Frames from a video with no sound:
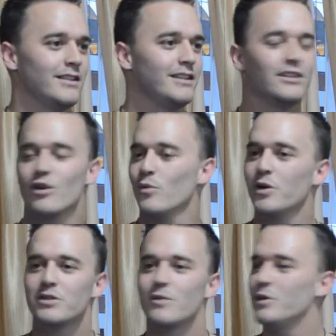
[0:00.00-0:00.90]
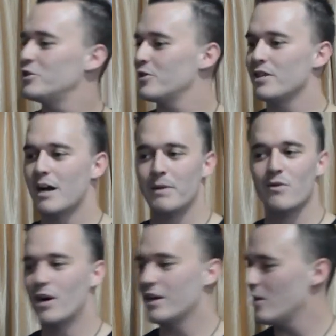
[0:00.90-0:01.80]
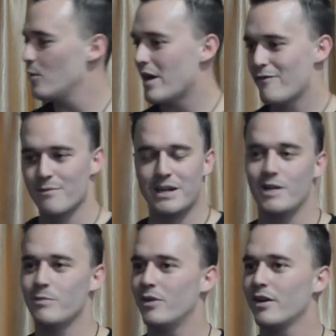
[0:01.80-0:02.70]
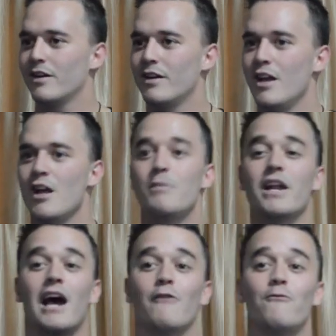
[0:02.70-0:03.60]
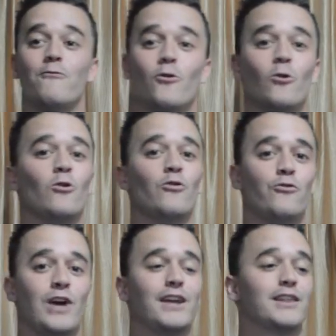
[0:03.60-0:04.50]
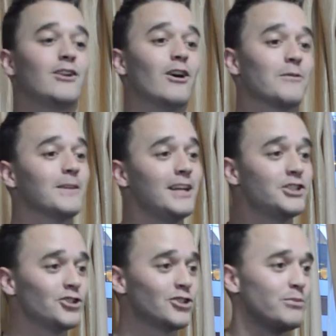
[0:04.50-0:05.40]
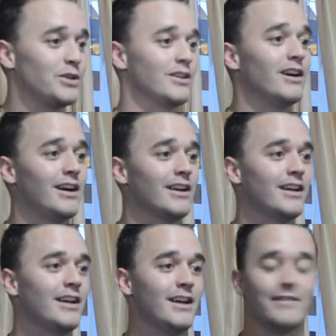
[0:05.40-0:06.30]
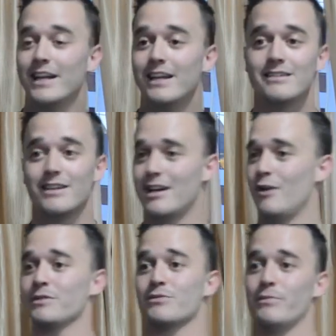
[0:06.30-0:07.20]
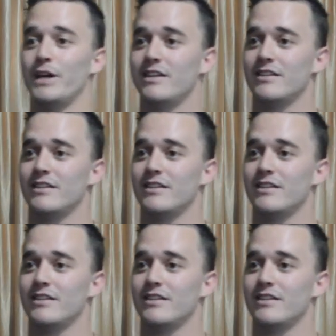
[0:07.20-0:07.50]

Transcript: These are words that we should not be running away from anymore, but have full faith in our relationship with God that He's going to help us repent.